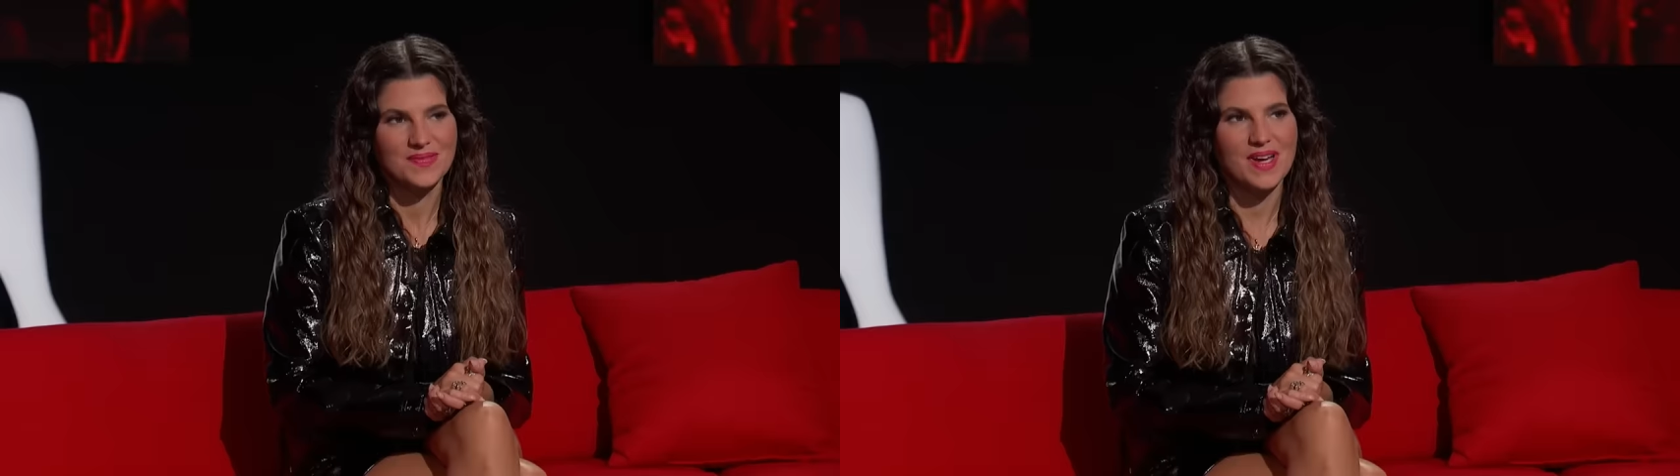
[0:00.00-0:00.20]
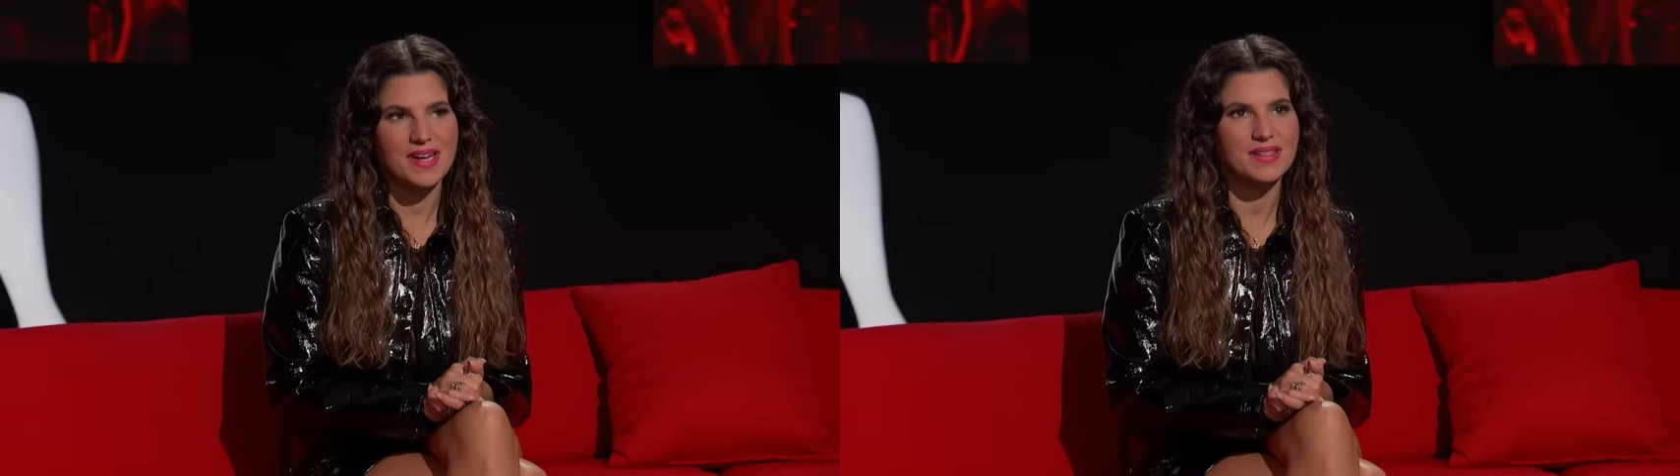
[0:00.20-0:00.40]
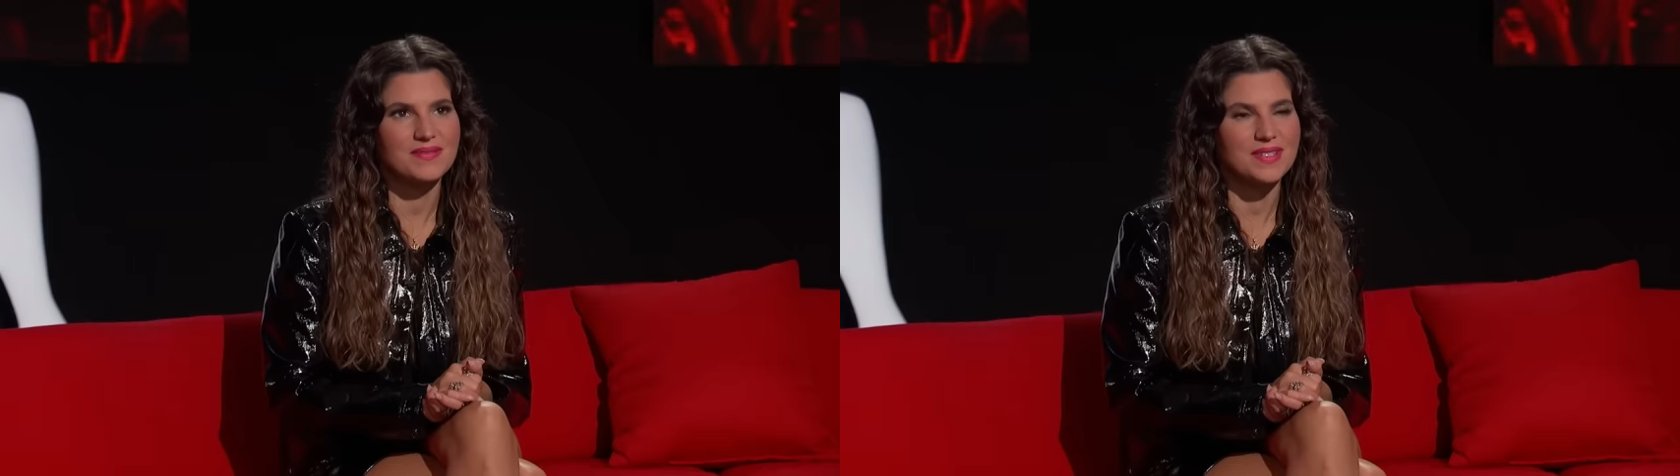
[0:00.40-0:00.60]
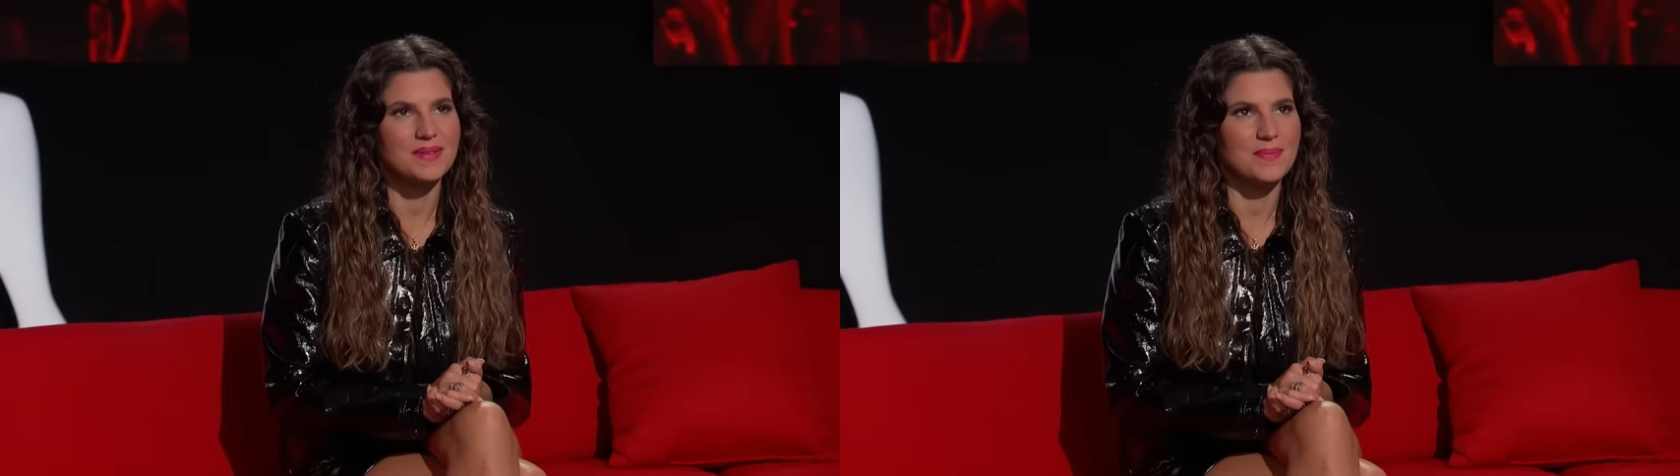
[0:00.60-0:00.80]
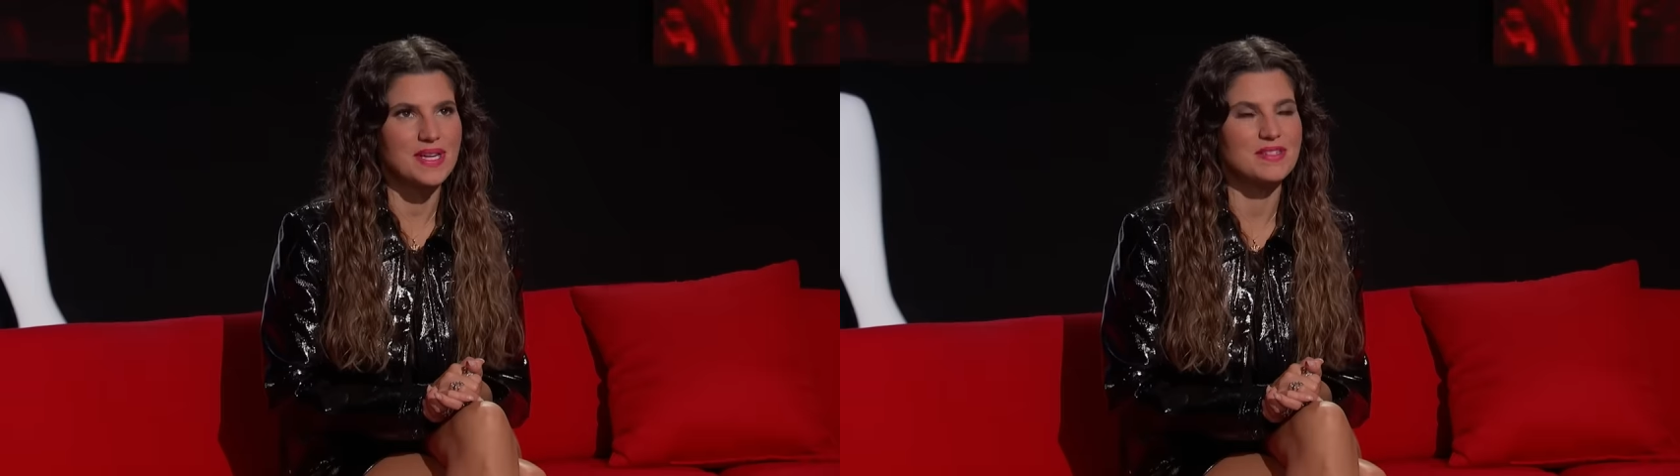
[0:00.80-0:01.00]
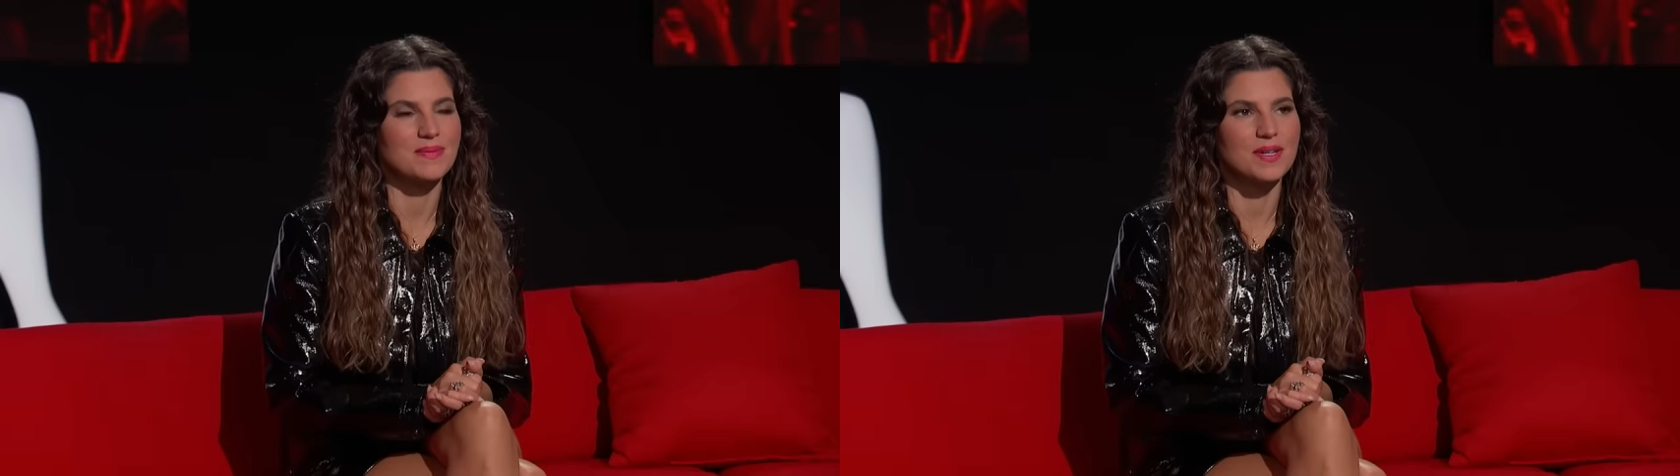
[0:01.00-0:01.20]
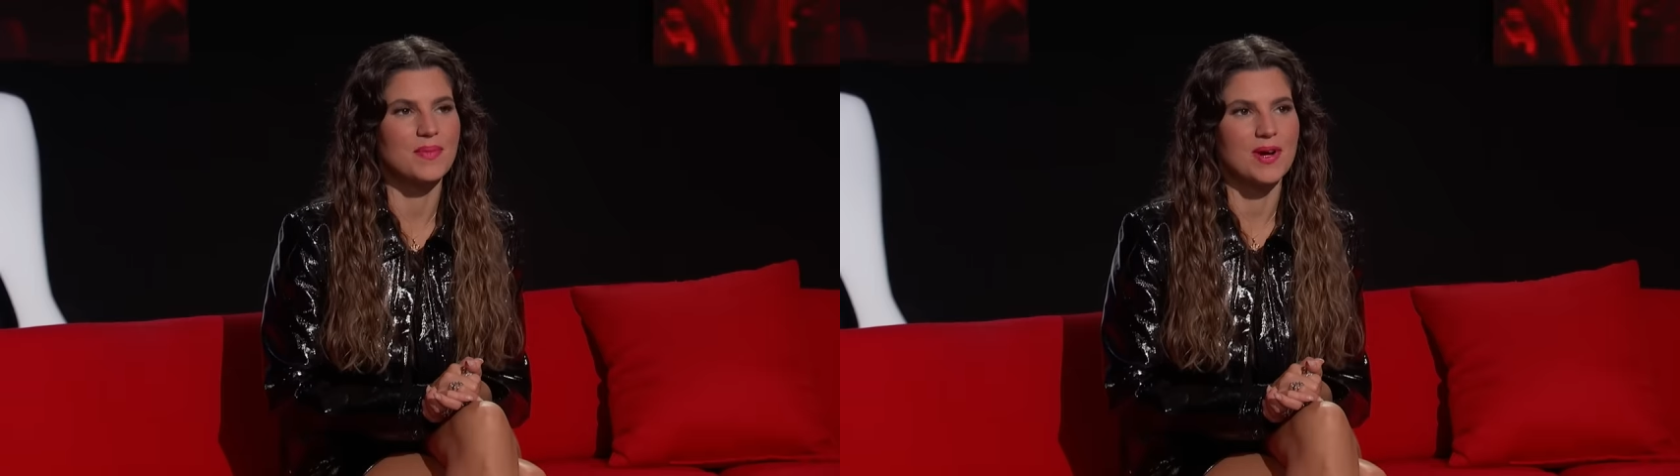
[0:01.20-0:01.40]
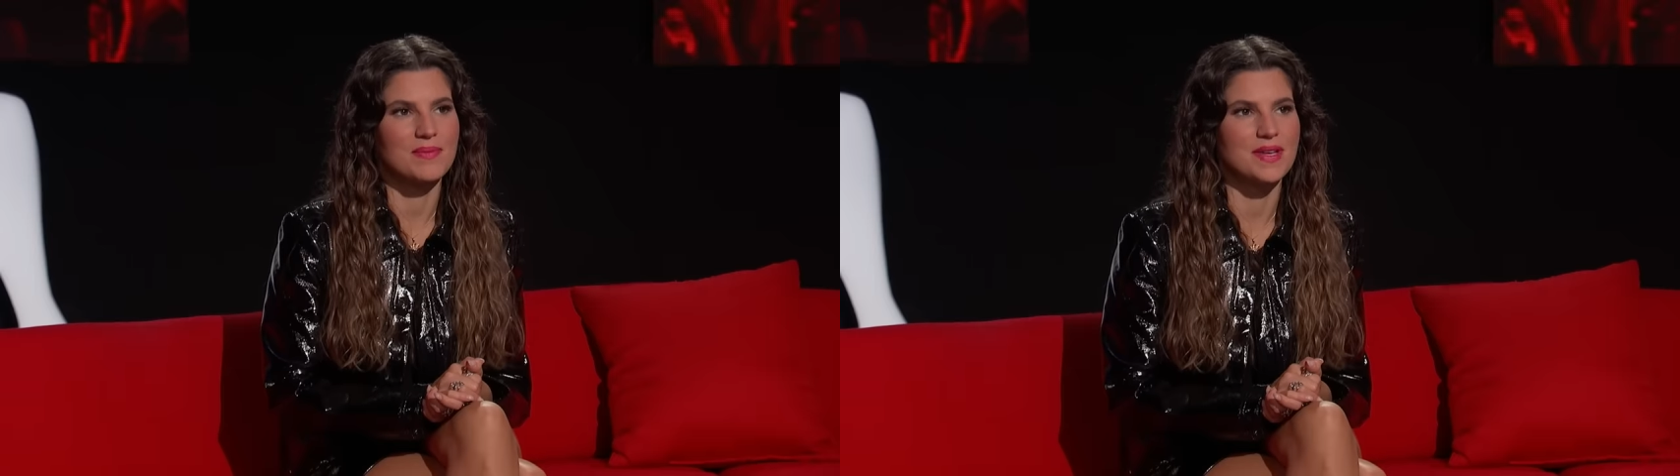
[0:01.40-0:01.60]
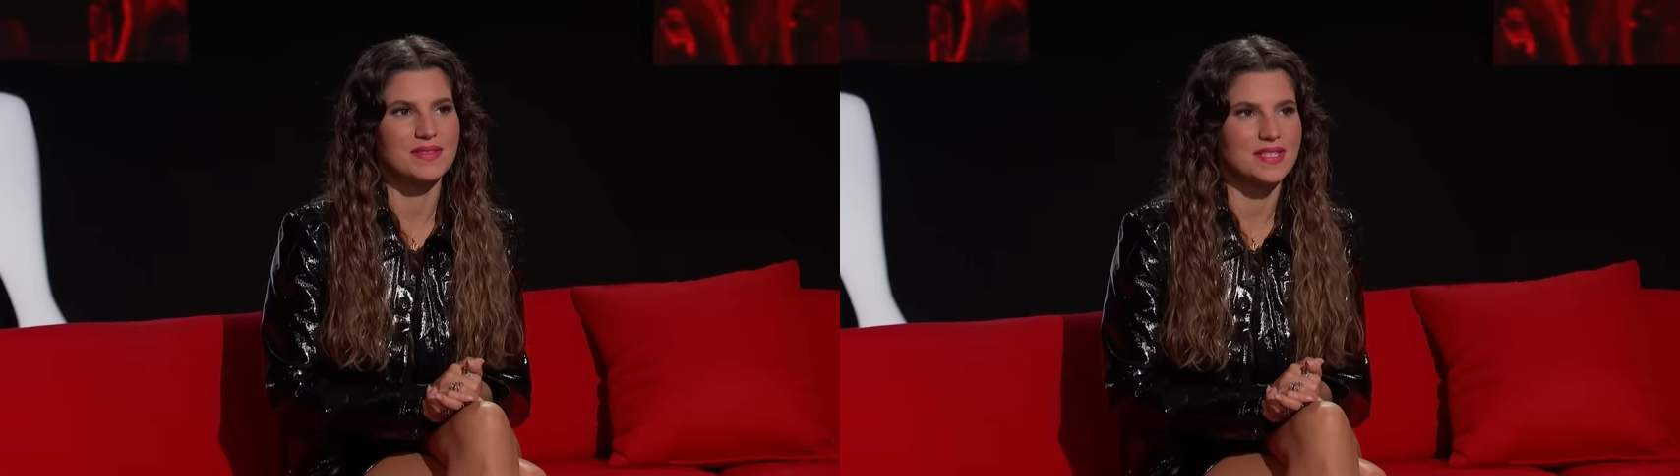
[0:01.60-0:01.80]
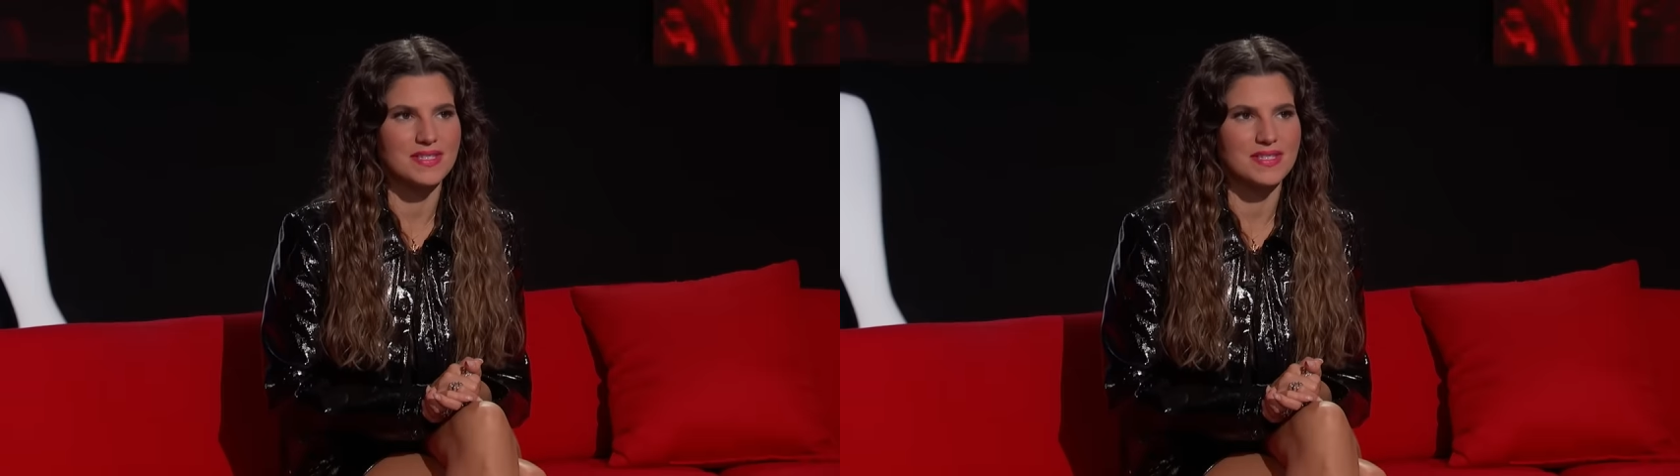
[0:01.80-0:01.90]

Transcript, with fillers: I lived in a basement apartment,